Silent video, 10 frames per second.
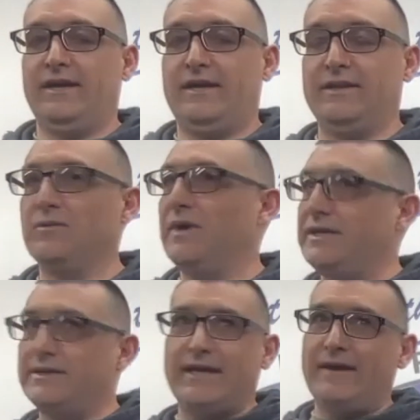and there
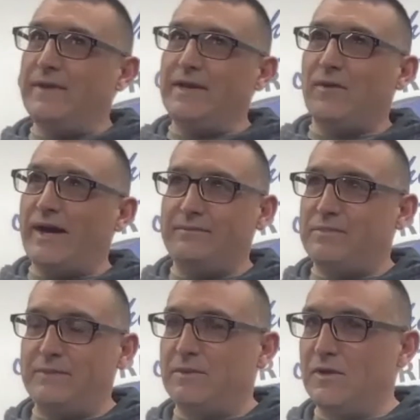wasn't that many white
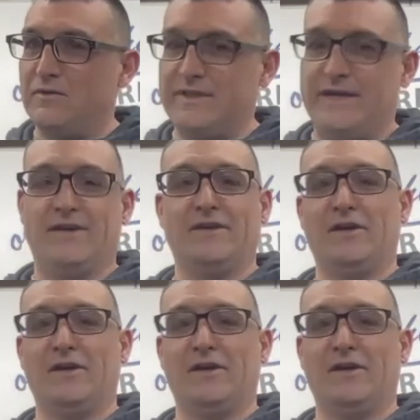people over there,